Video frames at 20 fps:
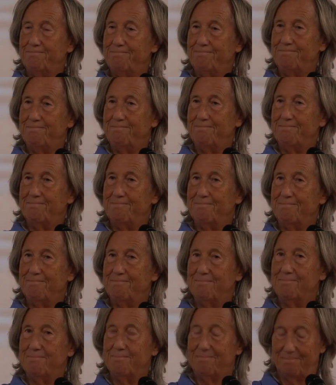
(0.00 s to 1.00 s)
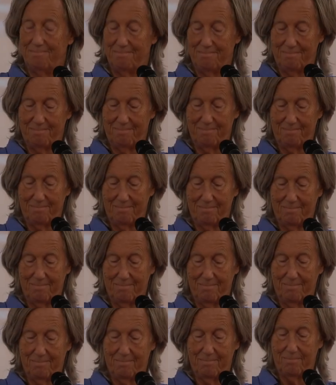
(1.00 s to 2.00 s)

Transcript: Nothing is said.